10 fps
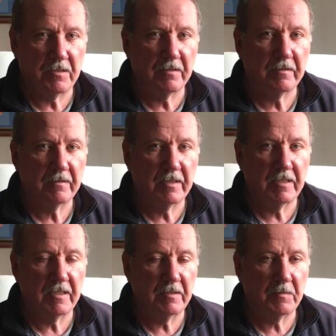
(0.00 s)
year,
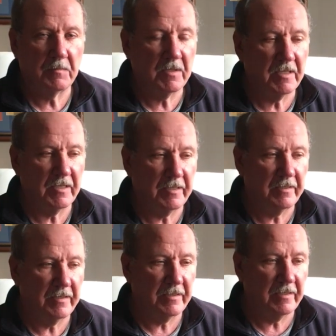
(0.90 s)
and we want to get
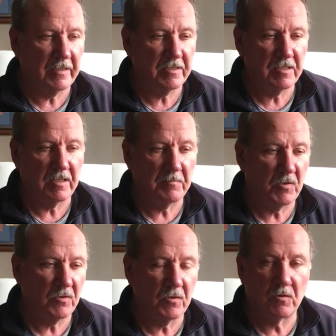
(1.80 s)
like a
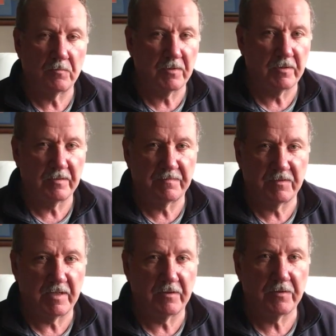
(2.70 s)
motorhome or a
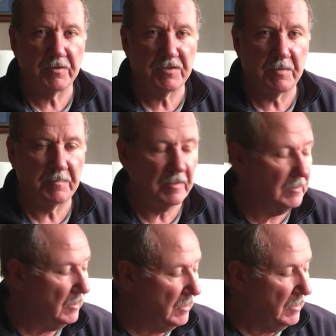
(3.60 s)
trailer or something,
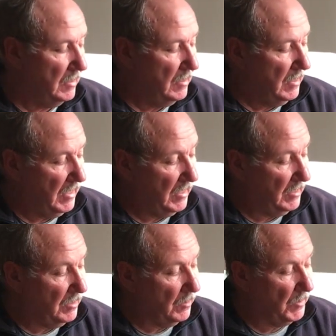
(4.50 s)

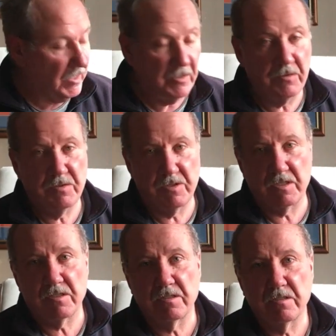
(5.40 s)
and we can use
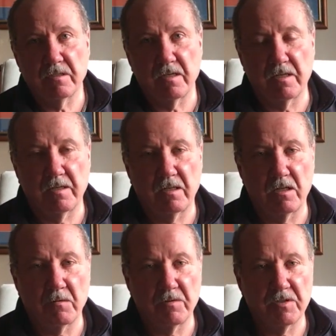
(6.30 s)
this
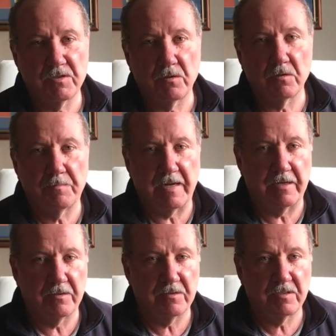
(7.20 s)
along with the solar
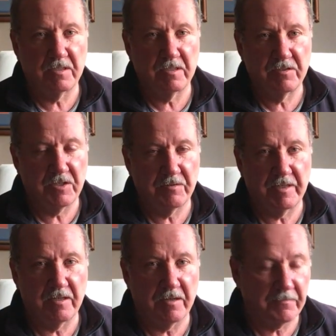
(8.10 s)
panels to
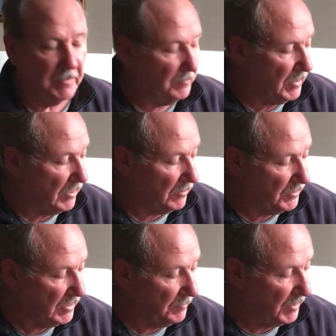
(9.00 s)
generate off-grid power.
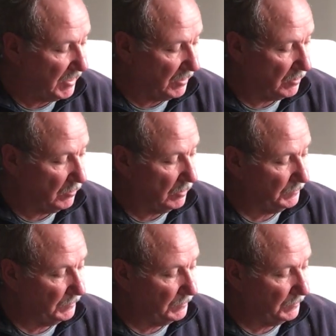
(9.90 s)
So that'd be kind of cool.